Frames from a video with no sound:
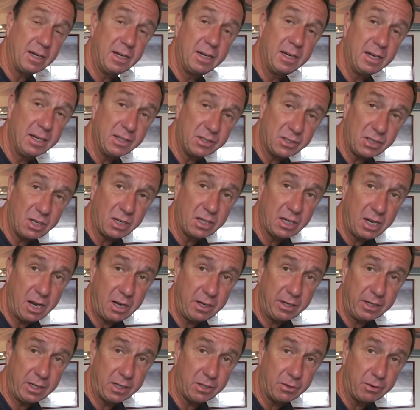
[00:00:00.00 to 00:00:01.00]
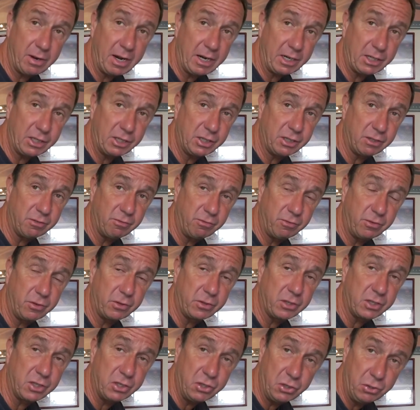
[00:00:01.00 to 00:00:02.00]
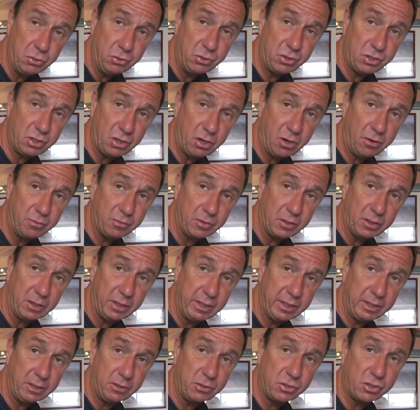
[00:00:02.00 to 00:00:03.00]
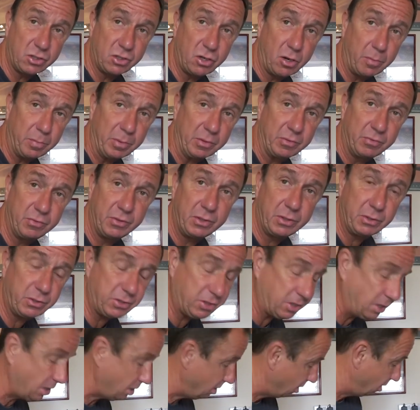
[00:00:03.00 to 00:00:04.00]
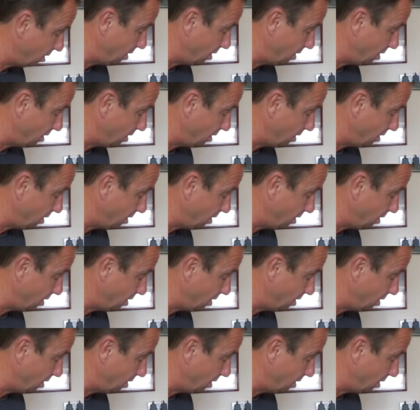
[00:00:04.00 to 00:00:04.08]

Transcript: is a color correction for the use of the little stopper filter